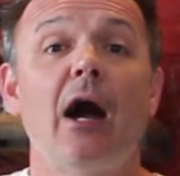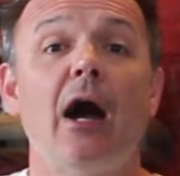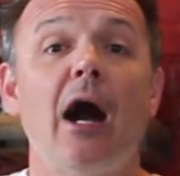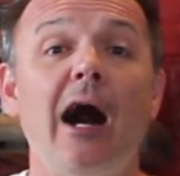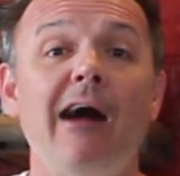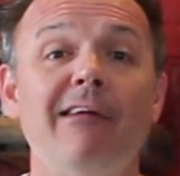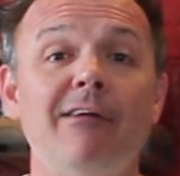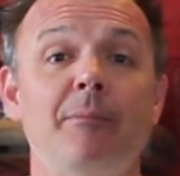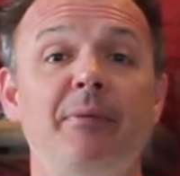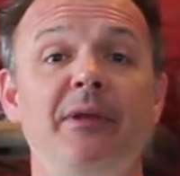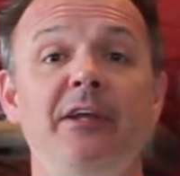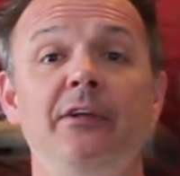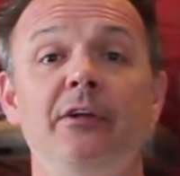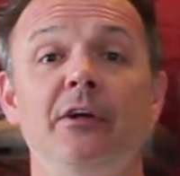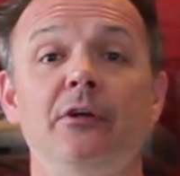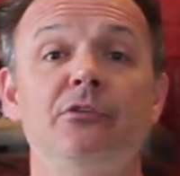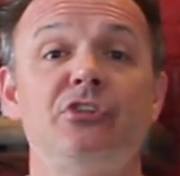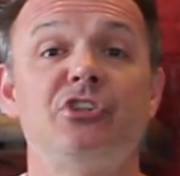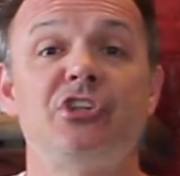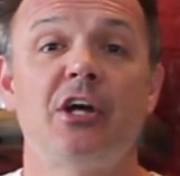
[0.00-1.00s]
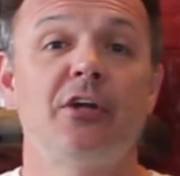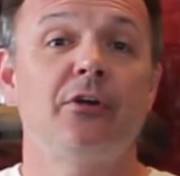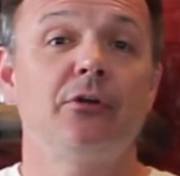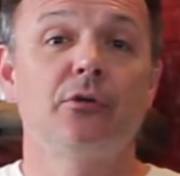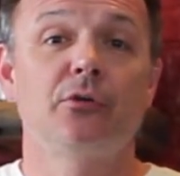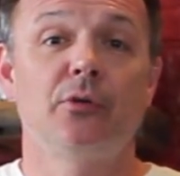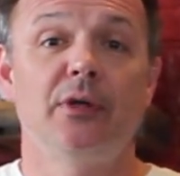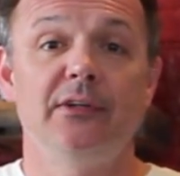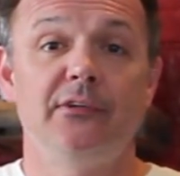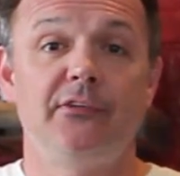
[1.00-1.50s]
jalapeno cheddar
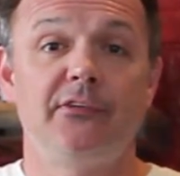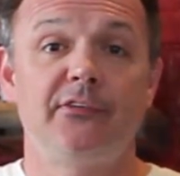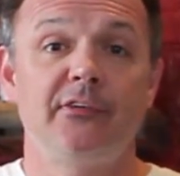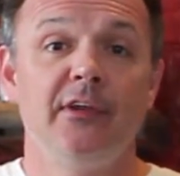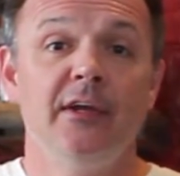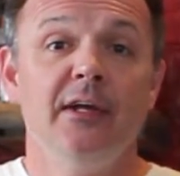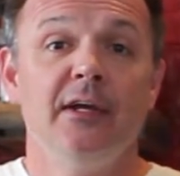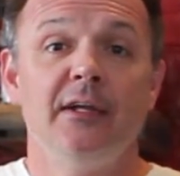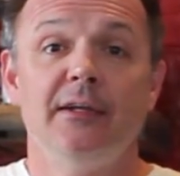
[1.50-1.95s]
grits.